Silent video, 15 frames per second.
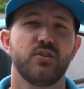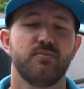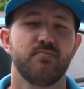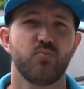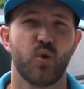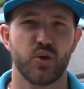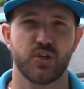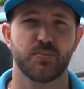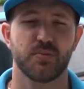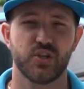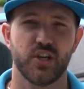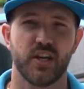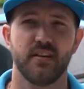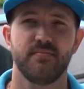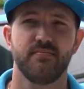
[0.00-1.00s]
washing
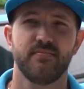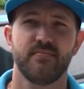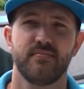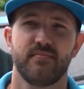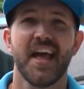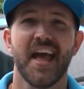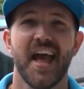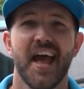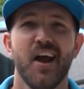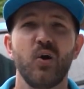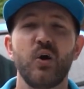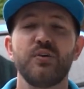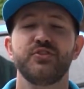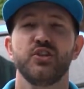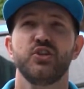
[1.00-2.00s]
machine. How
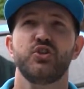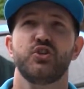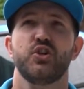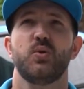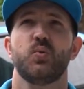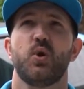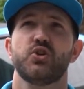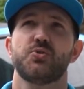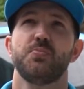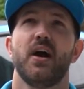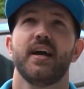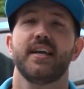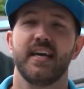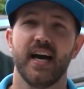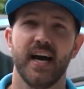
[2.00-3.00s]
often should I wash
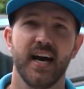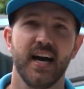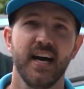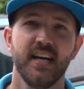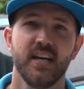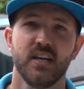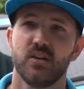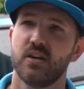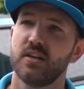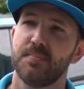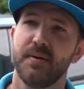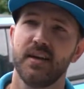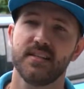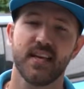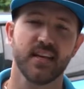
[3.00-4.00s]
my car? Well, it
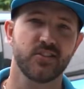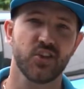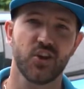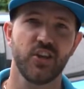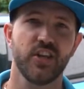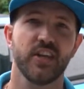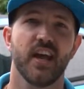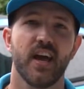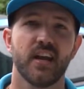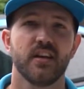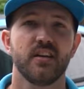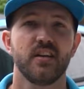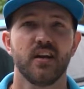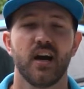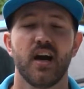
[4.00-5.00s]
depends how dirty you get it.
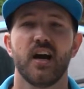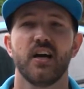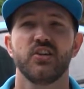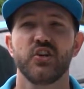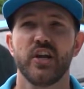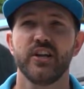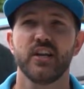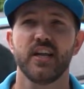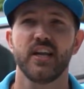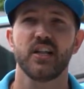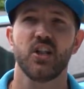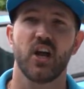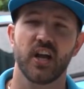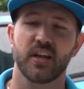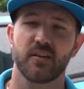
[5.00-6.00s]
Generally,
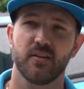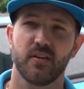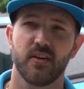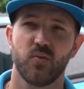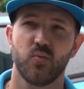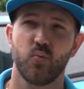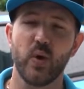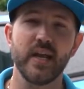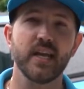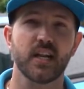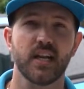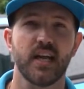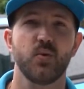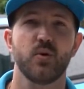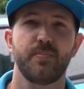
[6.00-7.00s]
like
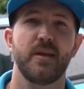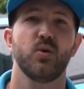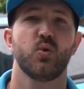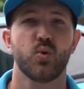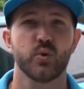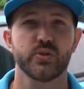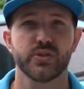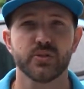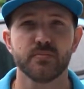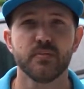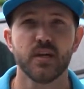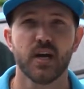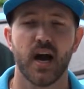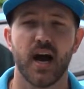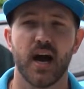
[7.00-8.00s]
weekly would be awesome.
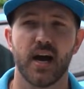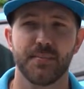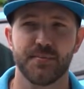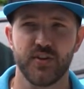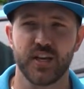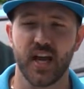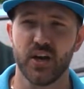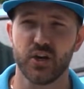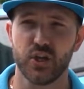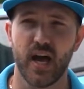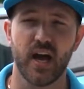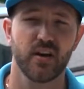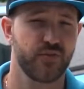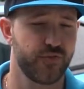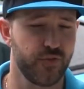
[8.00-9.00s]
If you can't do
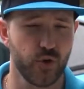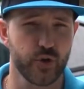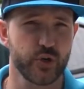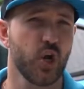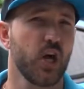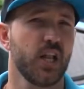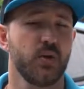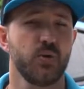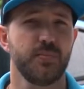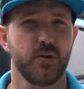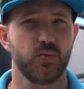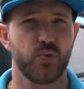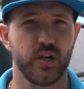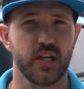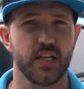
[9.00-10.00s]
that, fortnightly would be
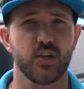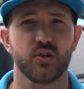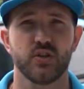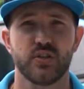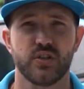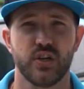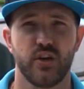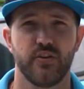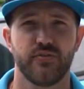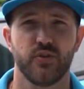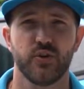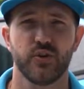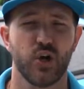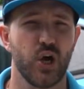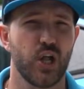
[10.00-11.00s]
really good too.
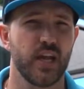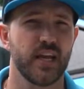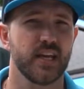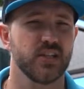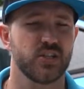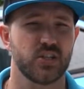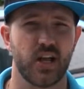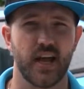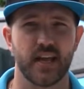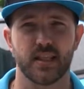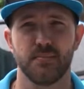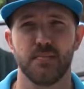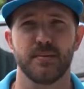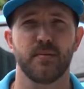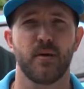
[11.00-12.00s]
Fortnightly is like the
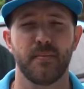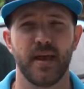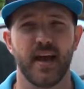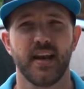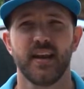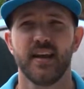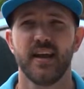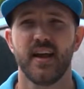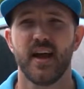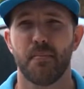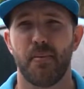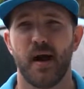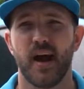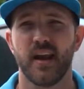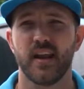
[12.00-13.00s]
minimum amount.
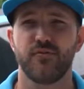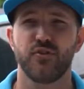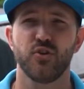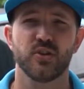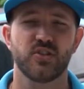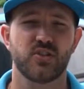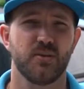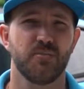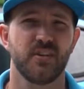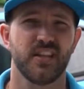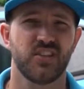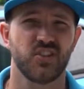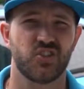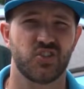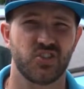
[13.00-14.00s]
But if you're someone that
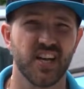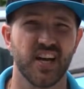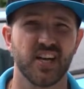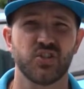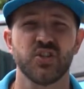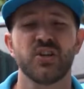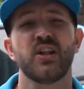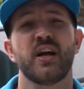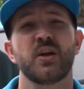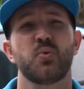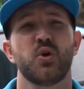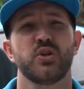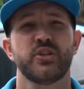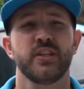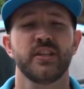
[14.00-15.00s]
just does not like
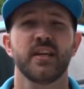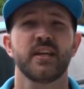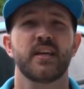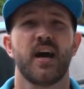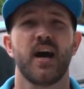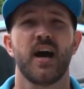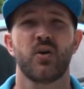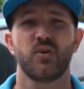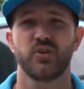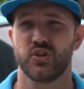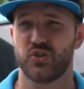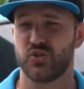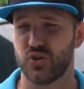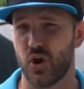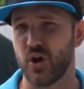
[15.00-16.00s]
washing their car or just
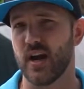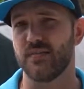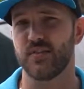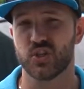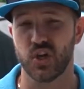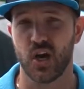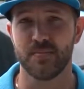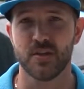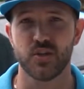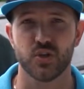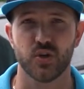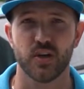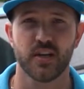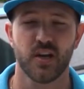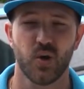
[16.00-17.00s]
don't have the time to
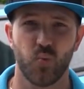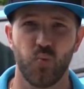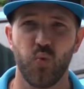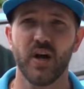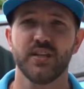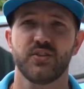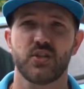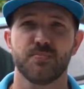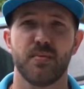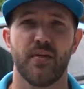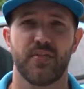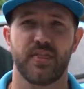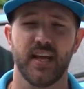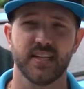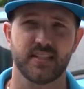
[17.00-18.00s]
do it, once a
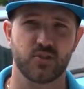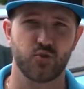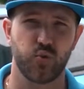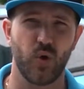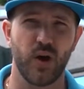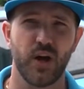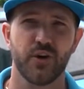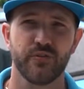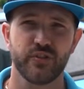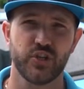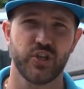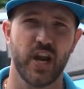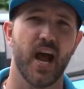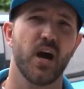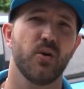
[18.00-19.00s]
month. That's 12
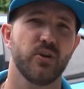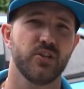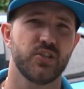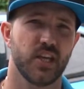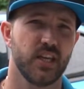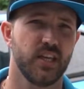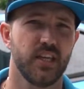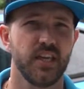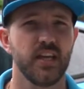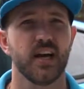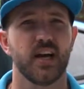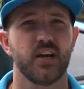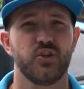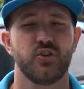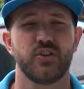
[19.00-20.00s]
showers a
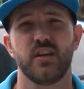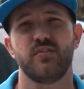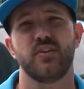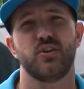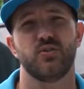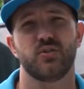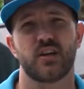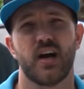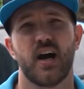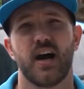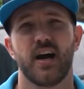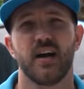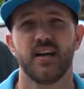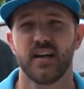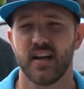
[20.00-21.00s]
year you're giving your
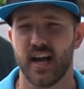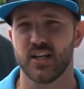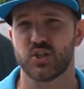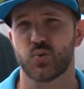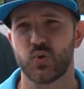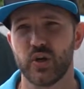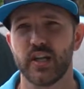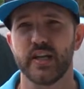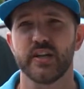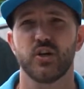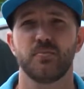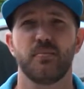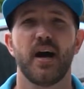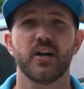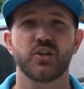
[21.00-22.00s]
car. That's really
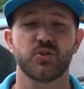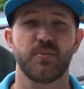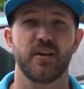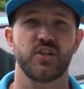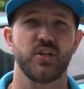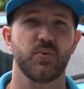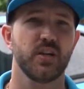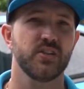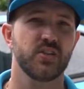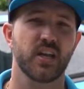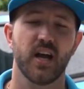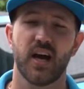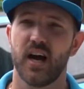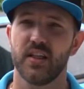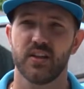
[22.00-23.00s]
not much, especially when it's a
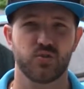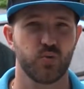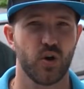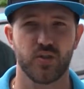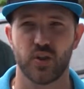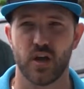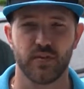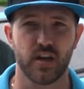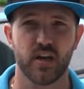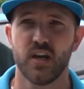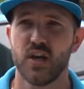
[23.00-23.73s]
car that's worth over